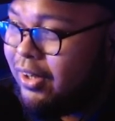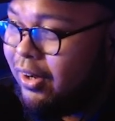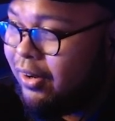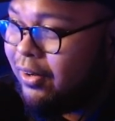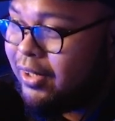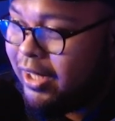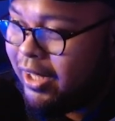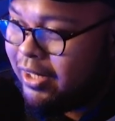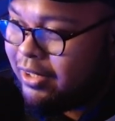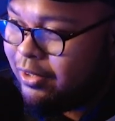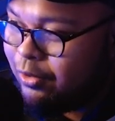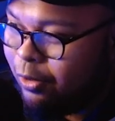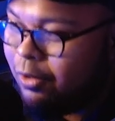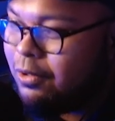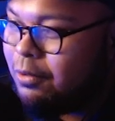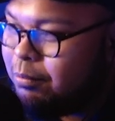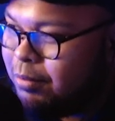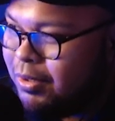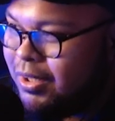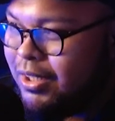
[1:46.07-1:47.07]
on an
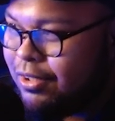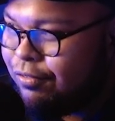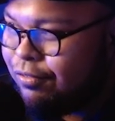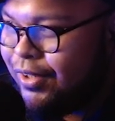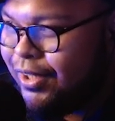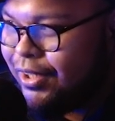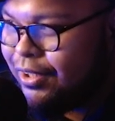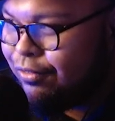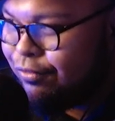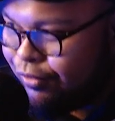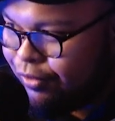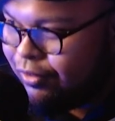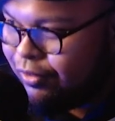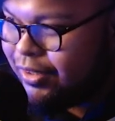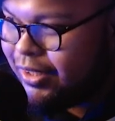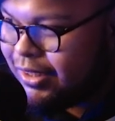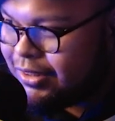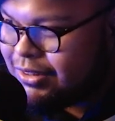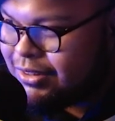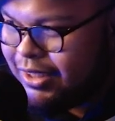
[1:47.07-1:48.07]
on-play effect for
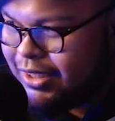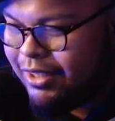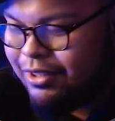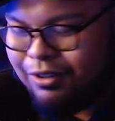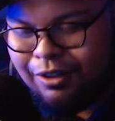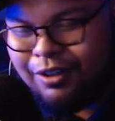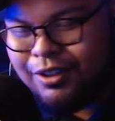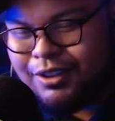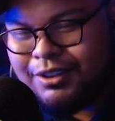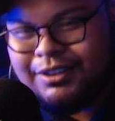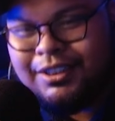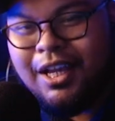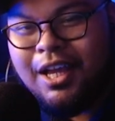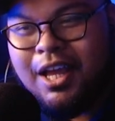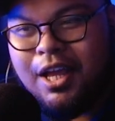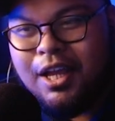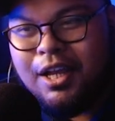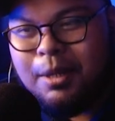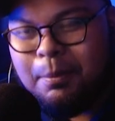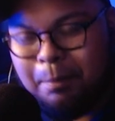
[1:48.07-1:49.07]
this 10 cost
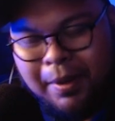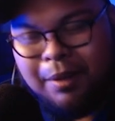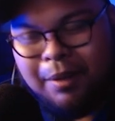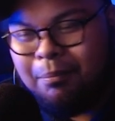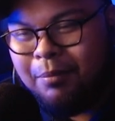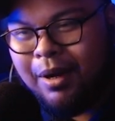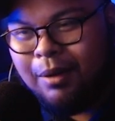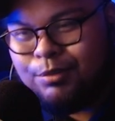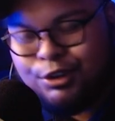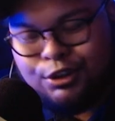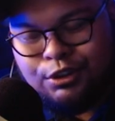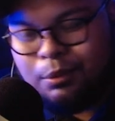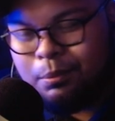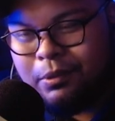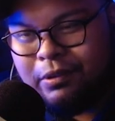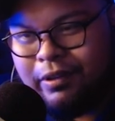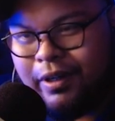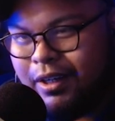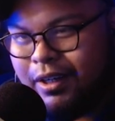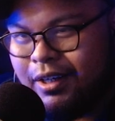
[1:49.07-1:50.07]
Big Mom
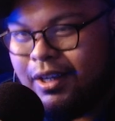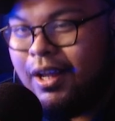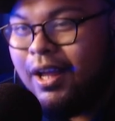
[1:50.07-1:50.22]
super rare.